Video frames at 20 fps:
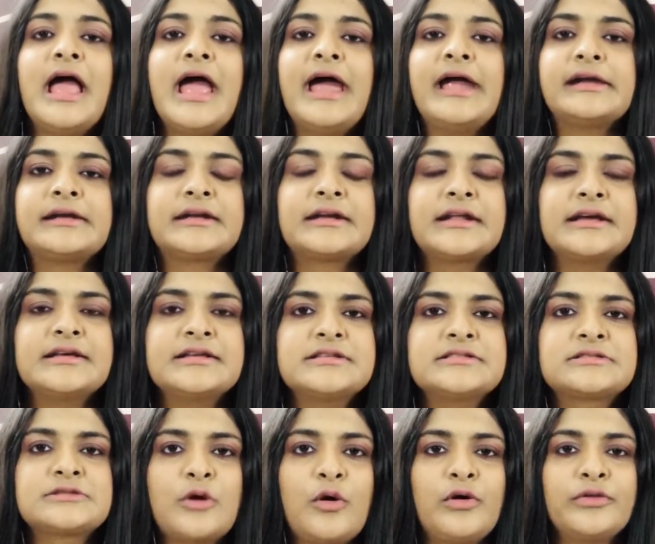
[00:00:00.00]
It
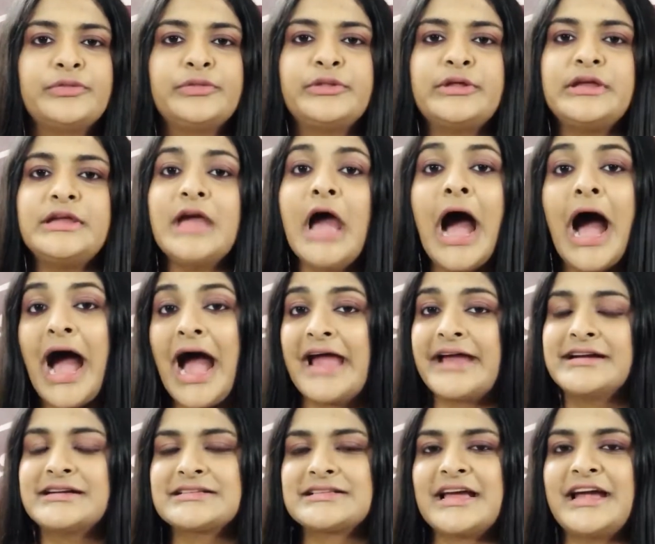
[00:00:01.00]
is on the
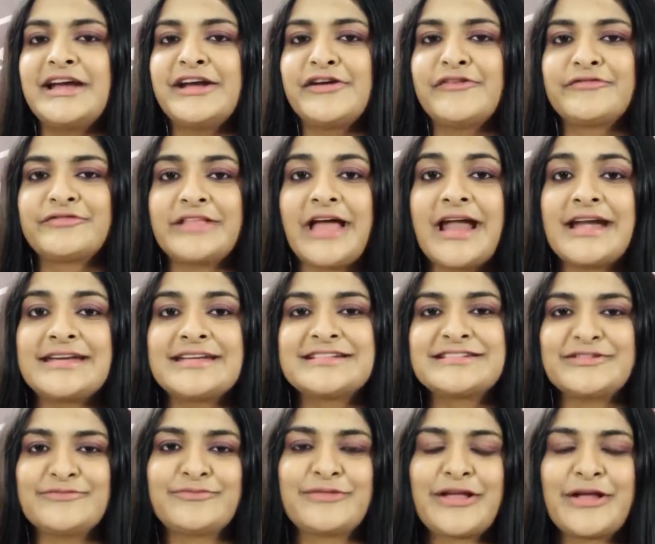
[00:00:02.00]
higher side, if that
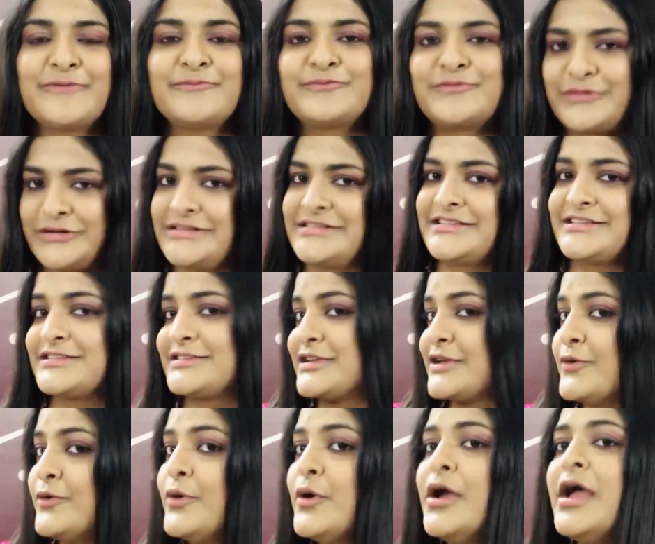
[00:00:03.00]
something impresses
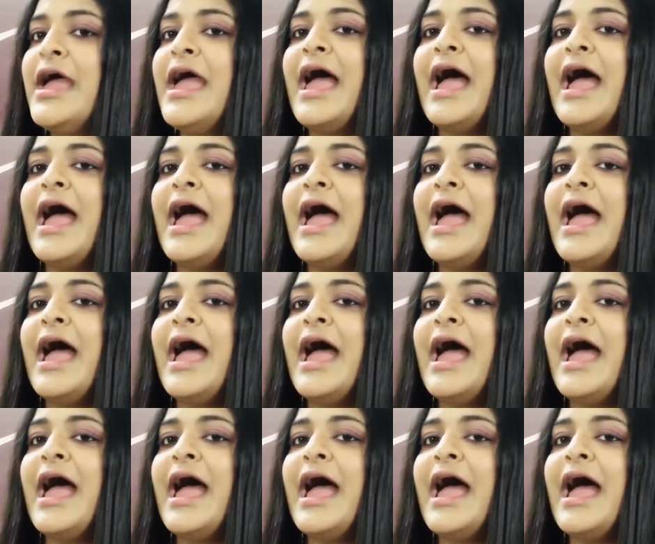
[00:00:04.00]
you,